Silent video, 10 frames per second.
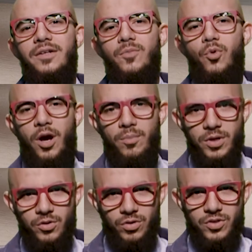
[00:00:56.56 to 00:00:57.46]

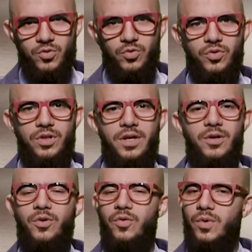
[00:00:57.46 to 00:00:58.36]
Muhammadur Rasulullah
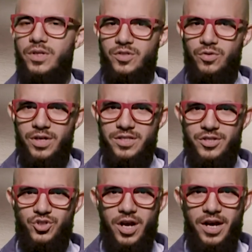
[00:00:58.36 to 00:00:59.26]
or what is known as the
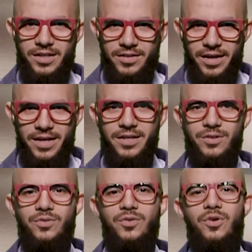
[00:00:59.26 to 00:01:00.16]

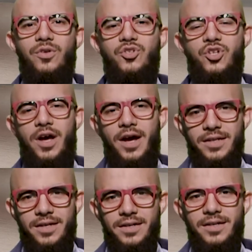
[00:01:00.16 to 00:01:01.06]
Shahadatain or the
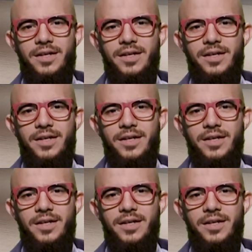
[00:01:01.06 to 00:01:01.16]
Shahada